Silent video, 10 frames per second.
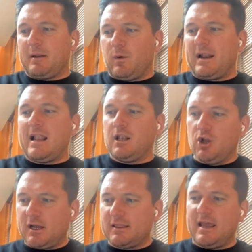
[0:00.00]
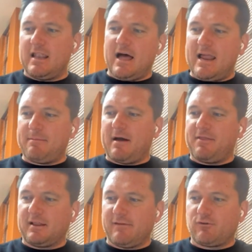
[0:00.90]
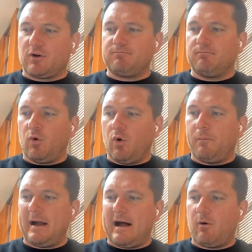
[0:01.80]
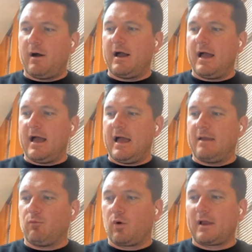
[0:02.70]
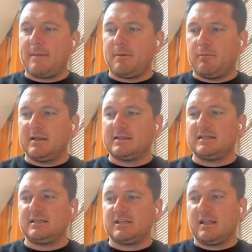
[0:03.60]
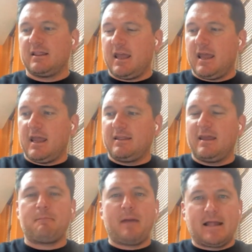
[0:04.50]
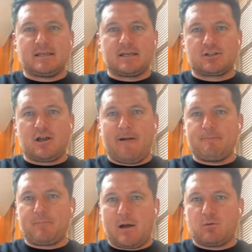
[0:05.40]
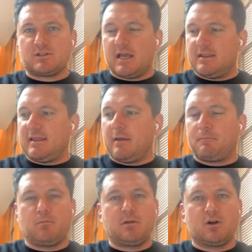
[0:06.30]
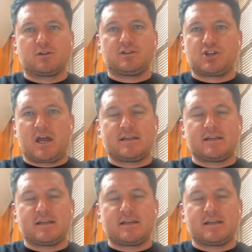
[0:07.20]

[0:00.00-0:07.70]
But when I look at their lineup, I think they've got more power and more capabilities in their batting. So I would say that they'd probably look to